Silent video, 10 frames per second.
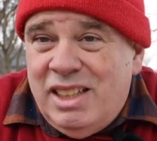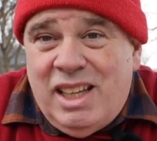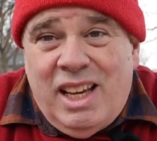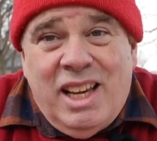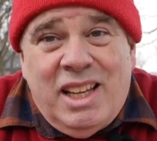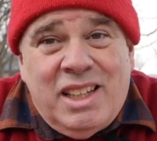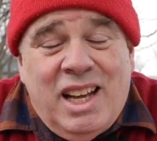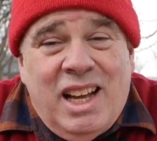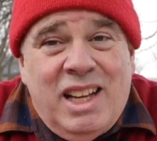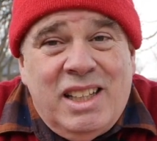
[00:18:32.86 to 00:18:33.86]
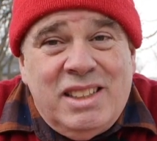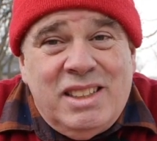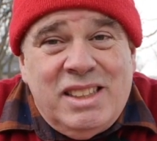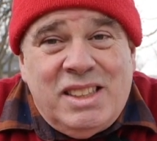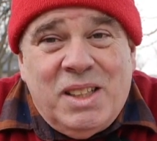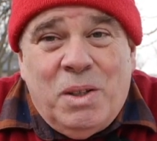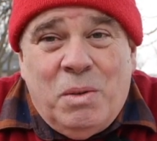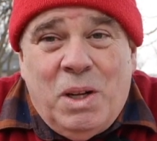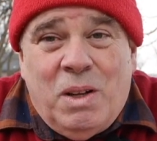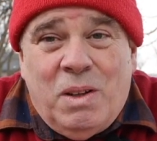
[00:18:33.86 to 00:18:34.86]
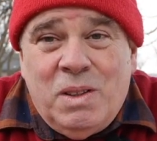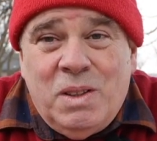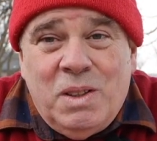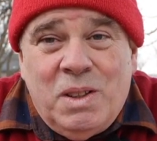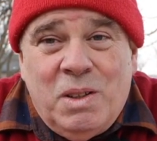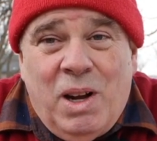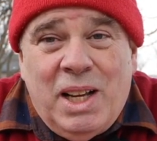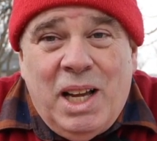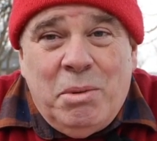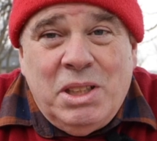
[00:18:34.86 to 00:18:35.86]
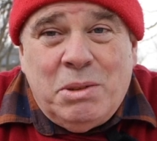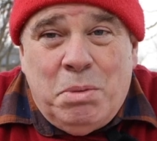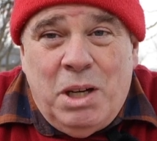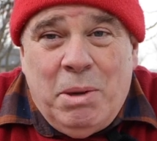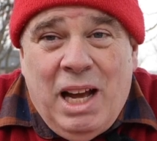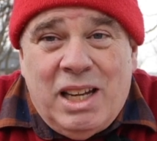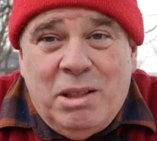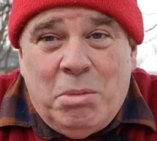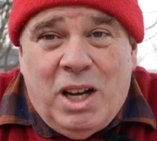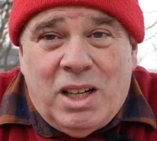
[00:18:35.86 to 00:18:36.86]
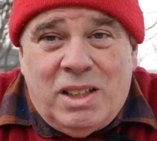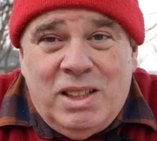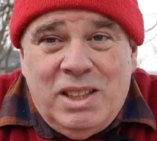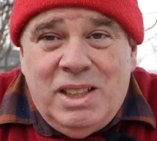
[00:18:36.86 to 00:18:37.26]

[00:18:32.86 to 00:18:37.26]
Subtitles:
And well, why can't we just put it back in the bottle?